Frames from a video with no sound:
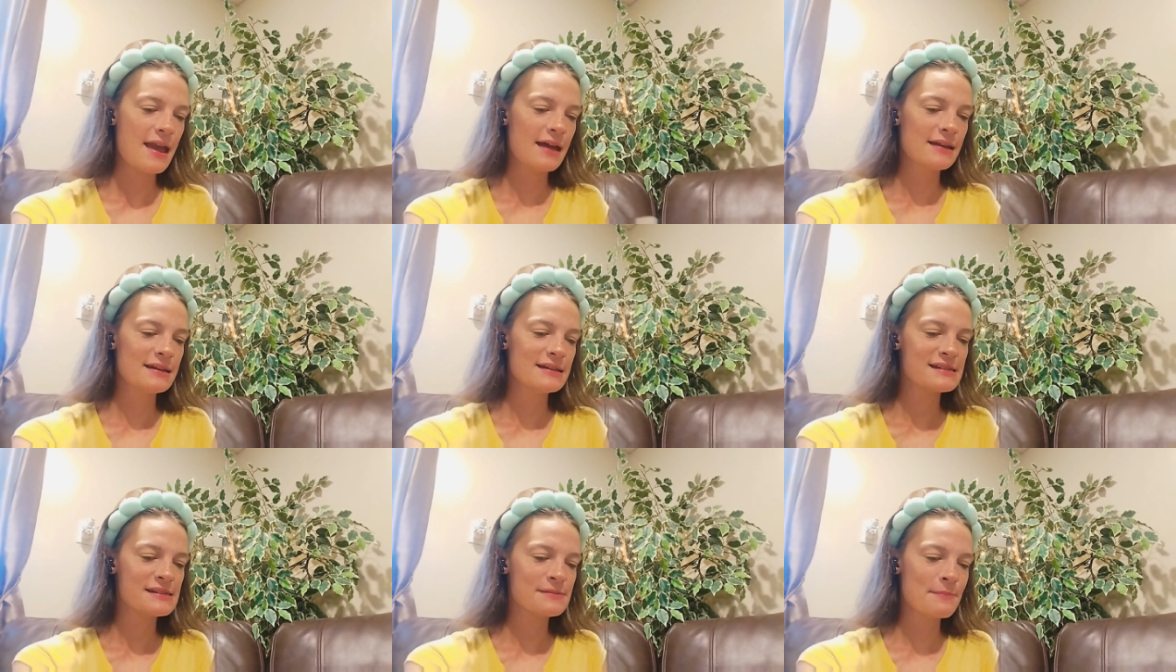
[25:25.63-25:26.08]

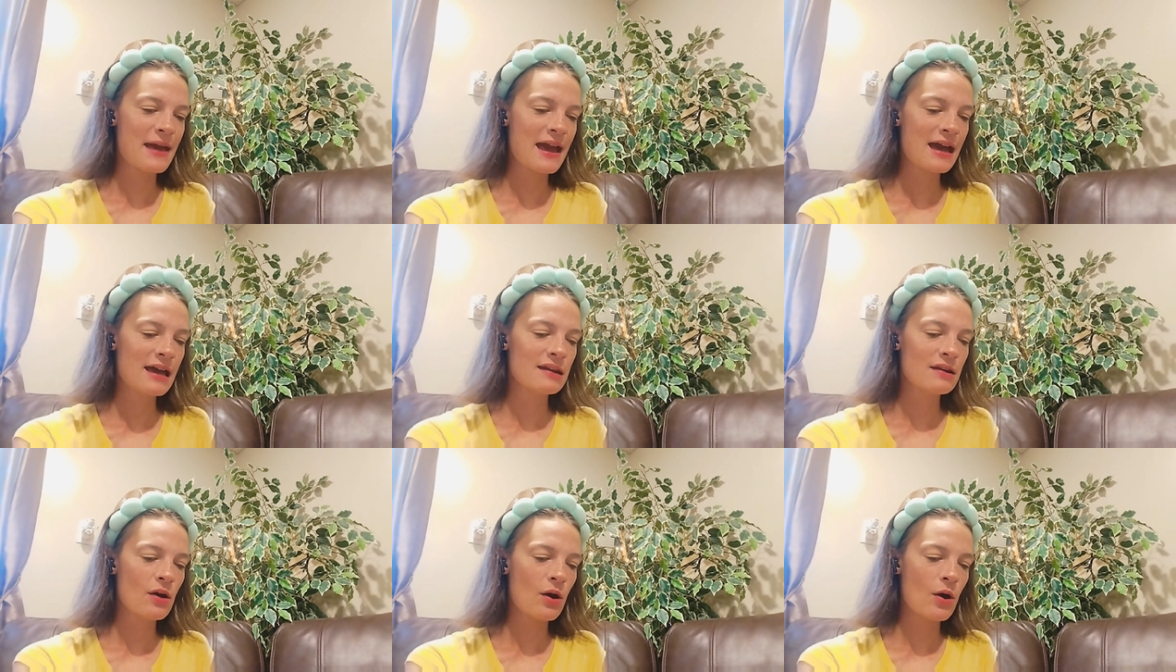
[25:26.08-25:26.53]
And it's
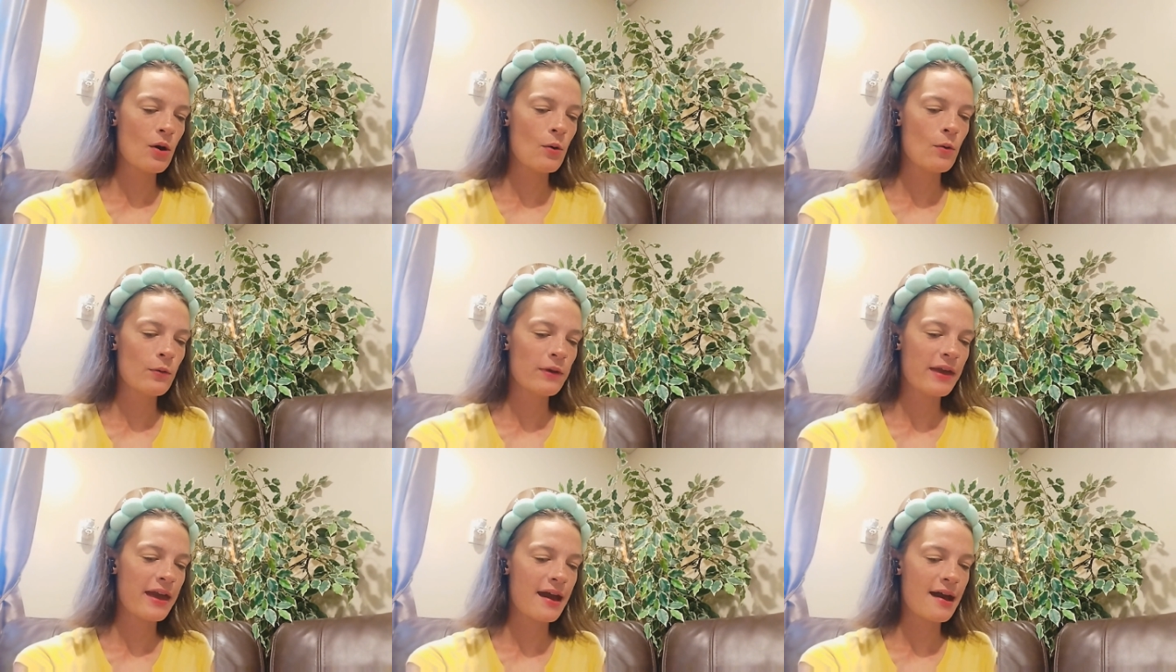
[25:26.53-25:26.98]
matte.
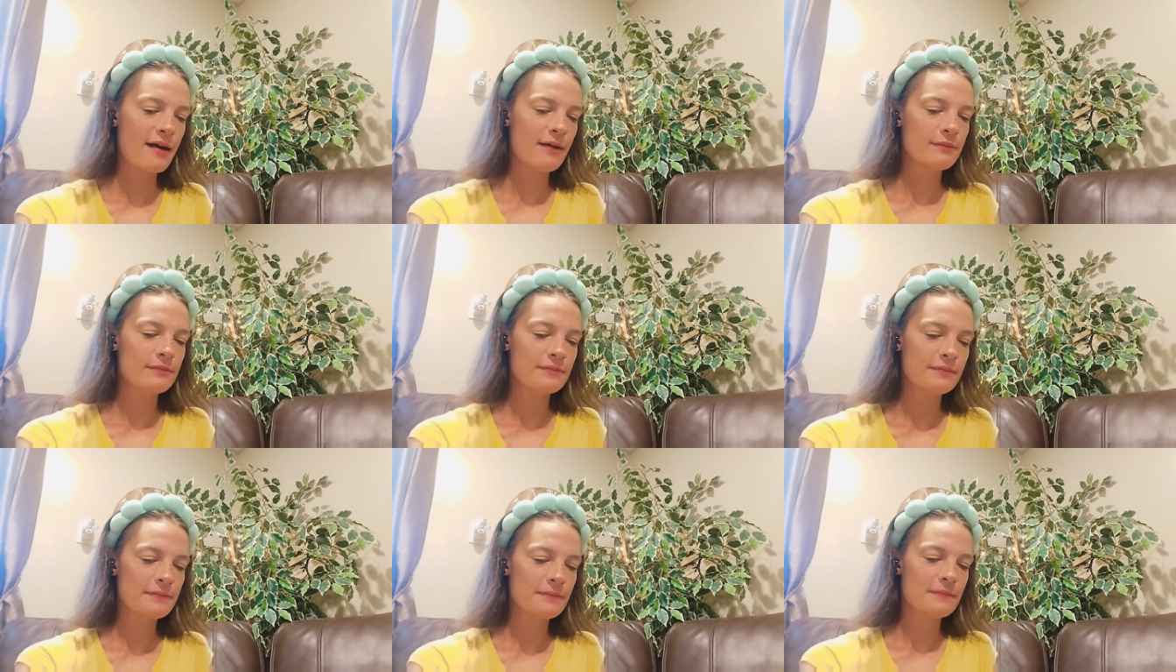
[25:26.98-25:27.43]
Oh, yeah.
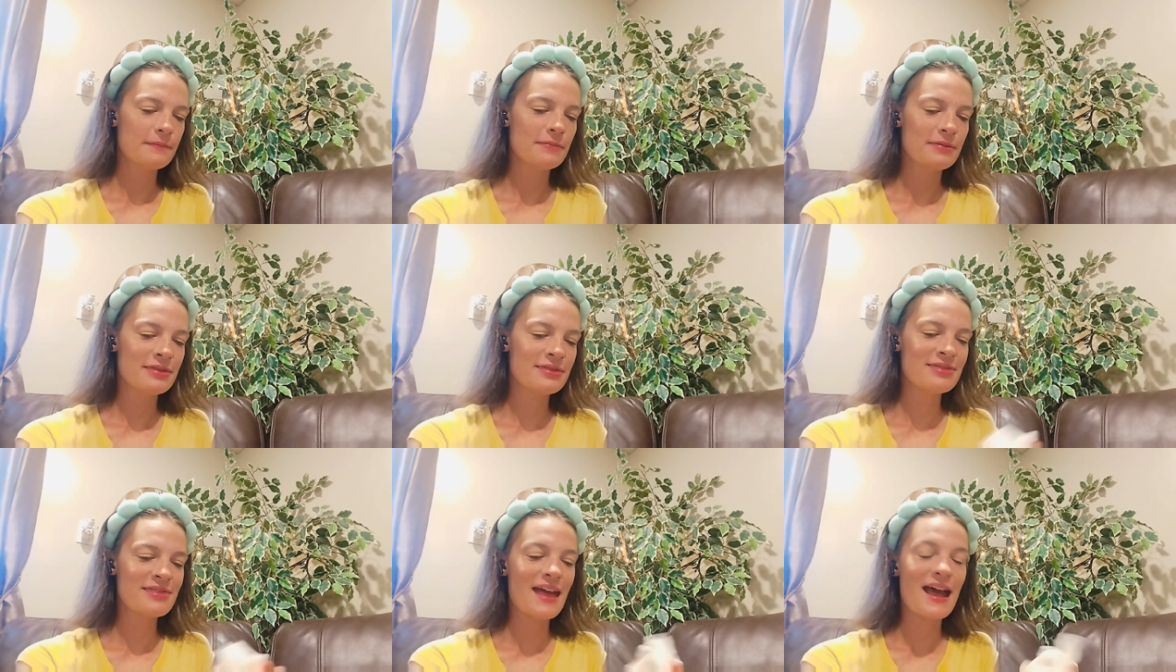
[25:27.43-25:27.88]

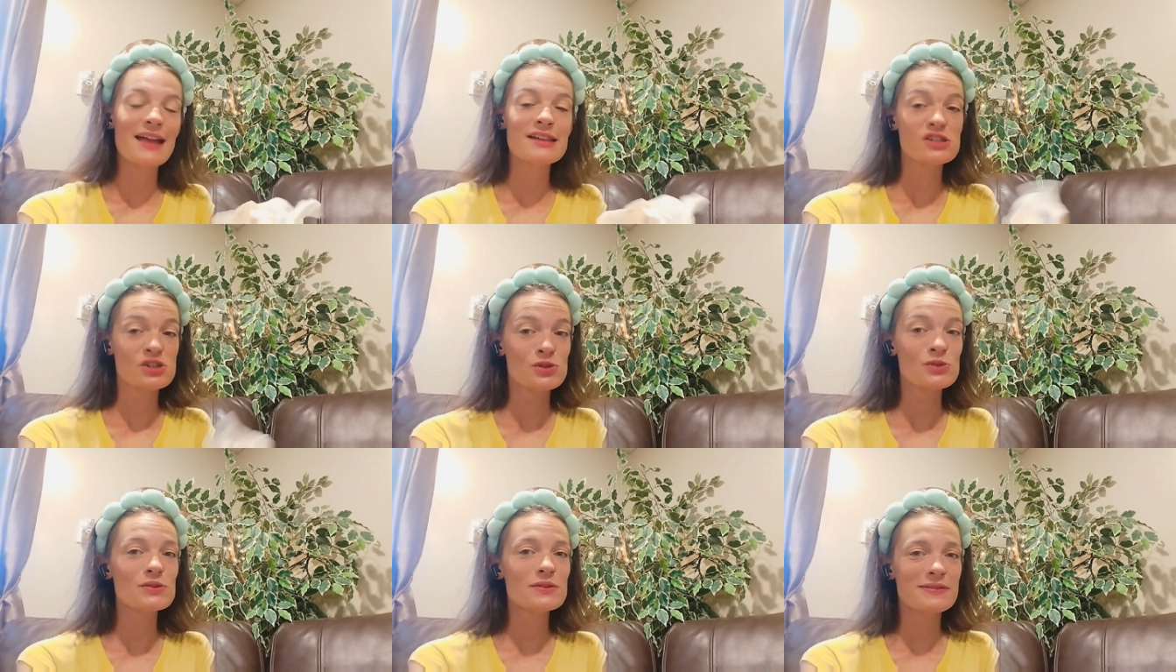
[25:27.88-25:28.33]

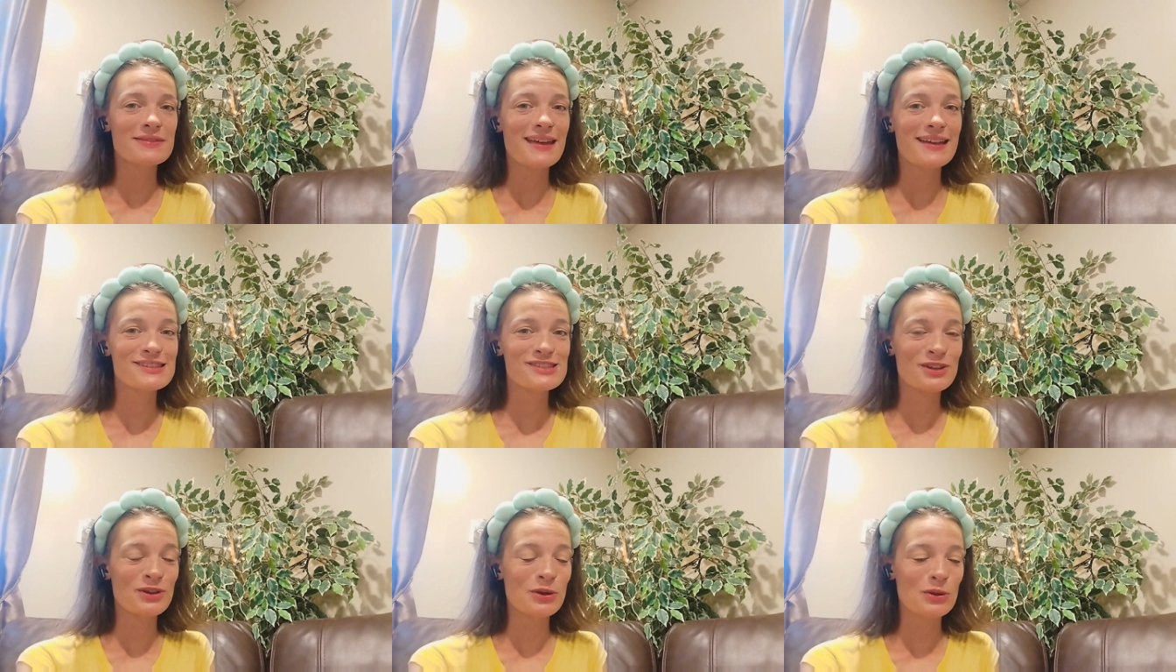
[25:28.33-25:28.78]
That's
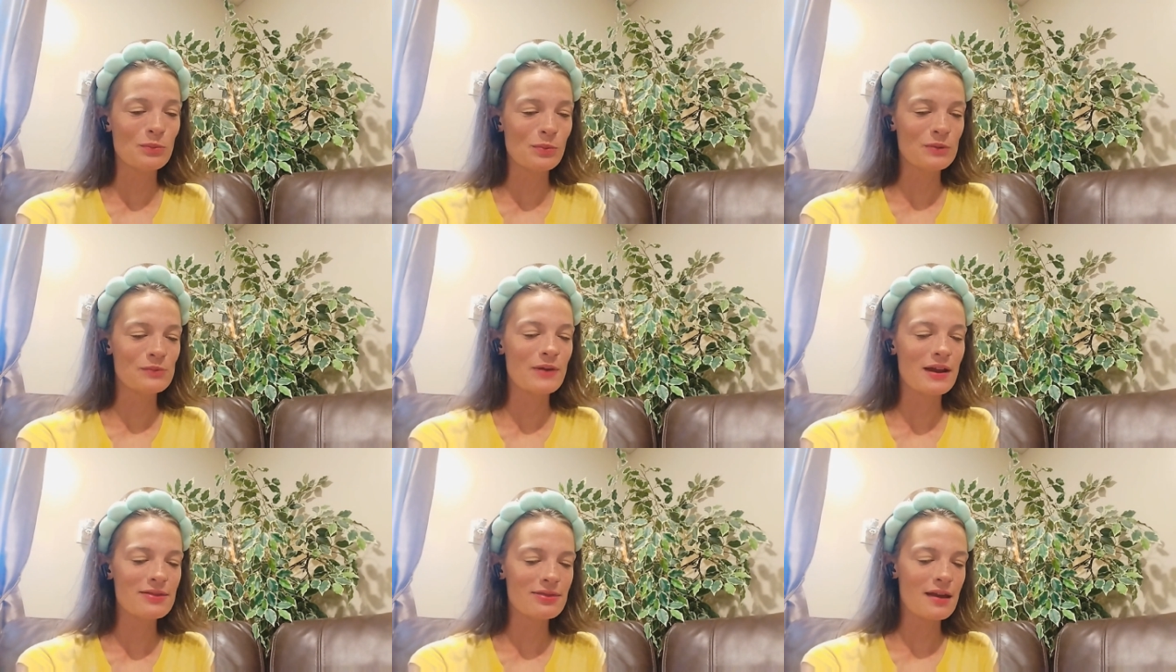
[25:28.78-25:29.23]
a good
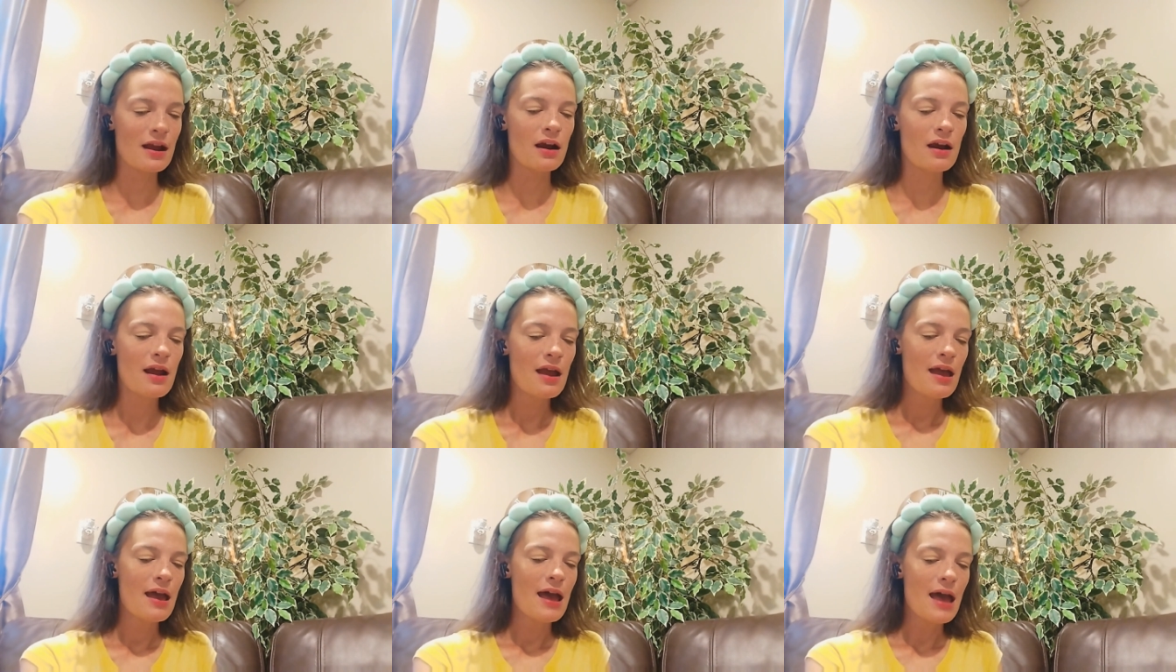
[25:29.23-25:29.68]
one right
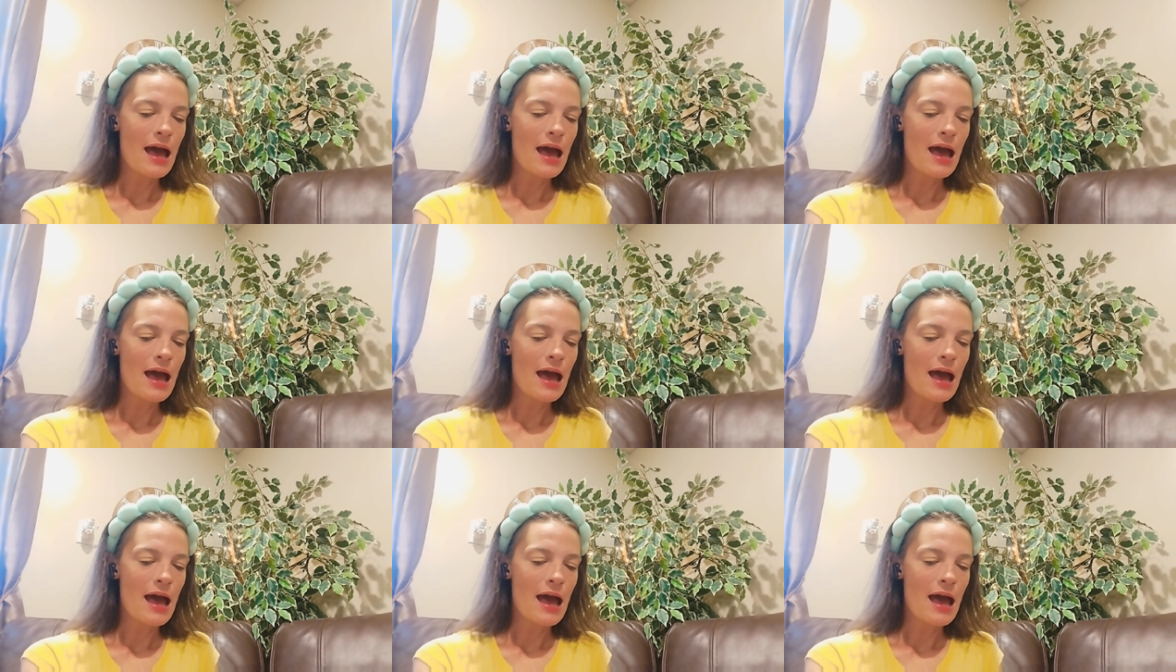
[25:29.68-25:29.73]
there.